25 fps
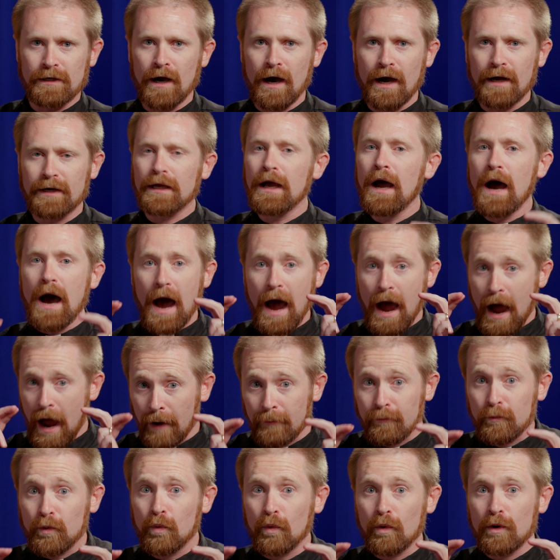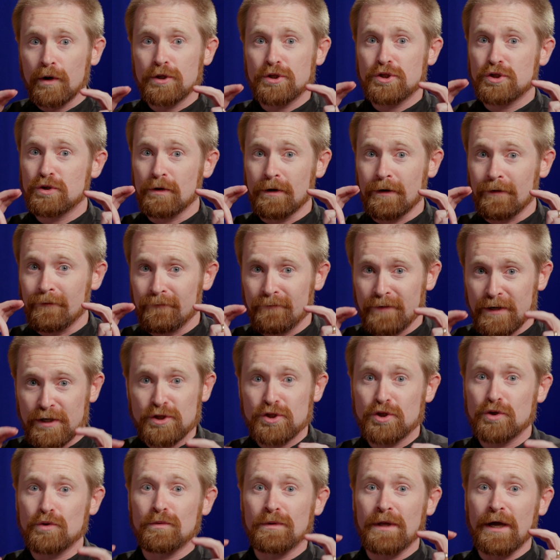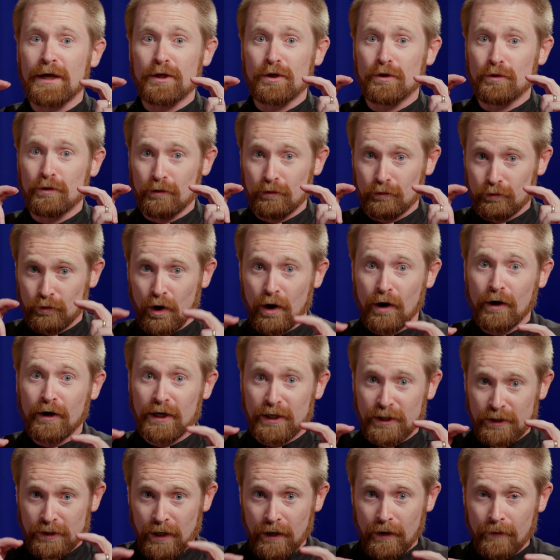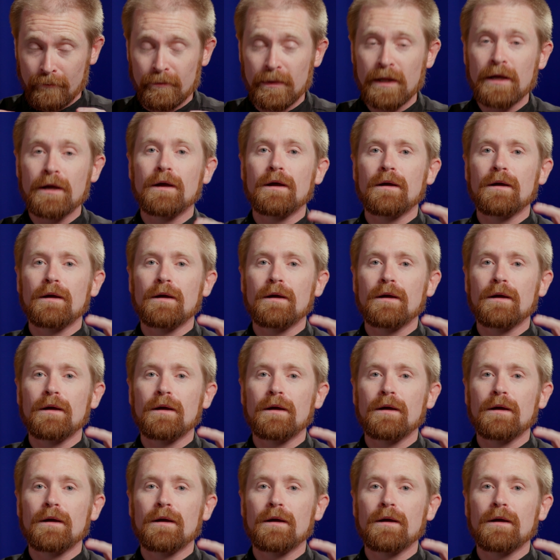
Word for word: not I'm going to convince you that you're wrong and dumb,